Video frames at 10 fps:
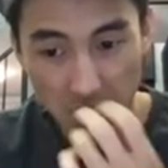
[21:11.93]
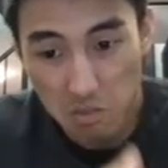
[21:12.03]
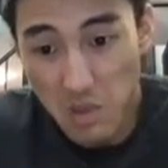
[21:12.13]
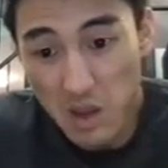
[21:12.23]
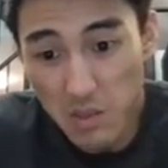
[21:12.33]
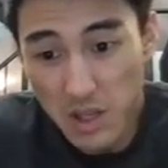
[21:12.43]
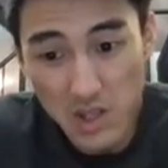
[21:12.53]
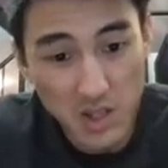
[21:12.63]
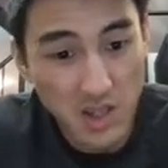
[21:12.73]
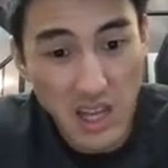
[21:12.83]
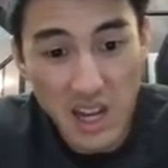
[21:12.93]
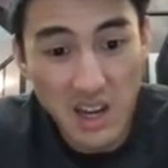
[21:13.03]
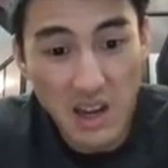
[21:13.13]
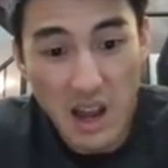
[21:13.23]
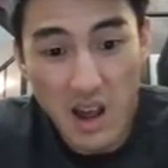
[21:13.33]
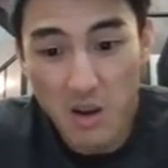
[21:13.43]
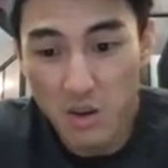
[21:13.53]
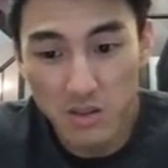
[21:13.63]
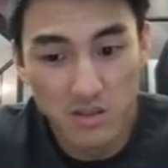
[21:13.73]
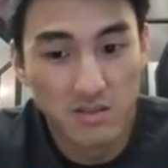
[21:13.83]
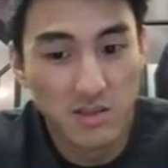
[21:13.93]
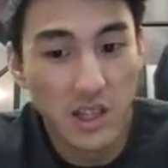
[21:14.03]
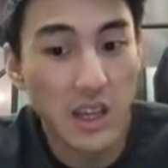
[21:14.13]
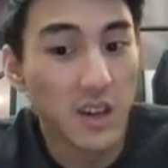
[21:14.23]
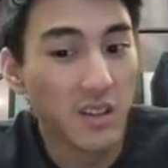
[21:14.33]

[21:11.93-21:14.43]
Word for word: maybe just get it now. Like,